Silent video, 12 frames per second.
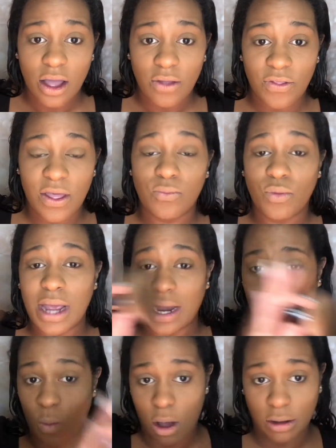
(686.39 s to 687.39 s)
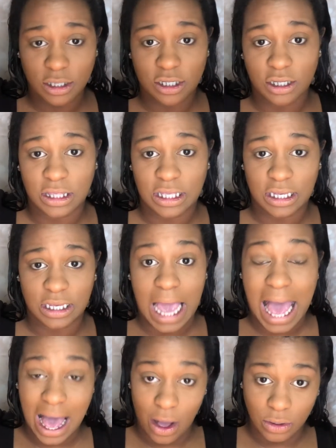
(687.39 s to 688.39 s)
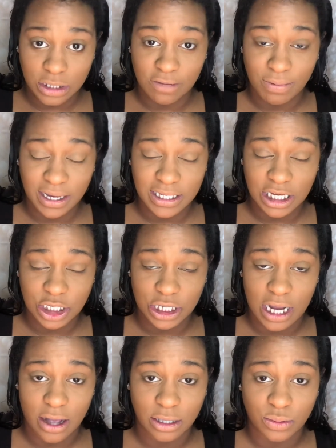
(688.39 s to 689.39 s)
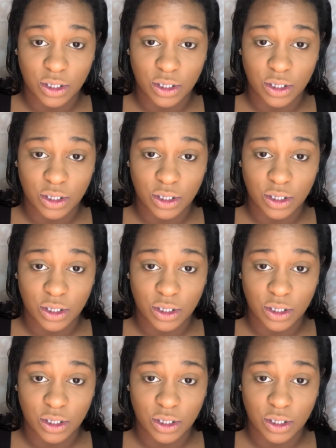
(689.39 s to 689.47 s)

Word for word: Then we had to walk to the house, the plantation house,